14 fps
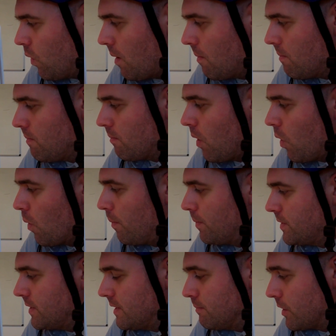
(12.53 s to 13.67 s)
1 mole
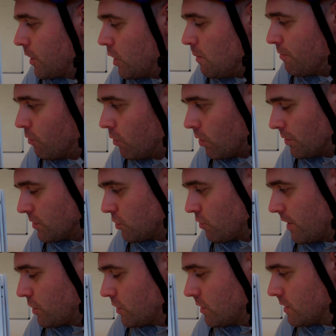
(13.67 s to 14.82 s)
per meter cube for all
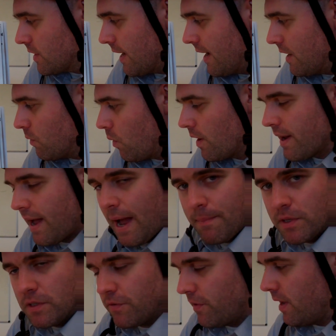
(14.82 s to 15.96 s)
concentrations, and 1
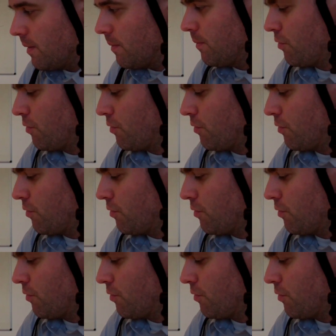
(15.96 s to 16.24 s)
atmosphere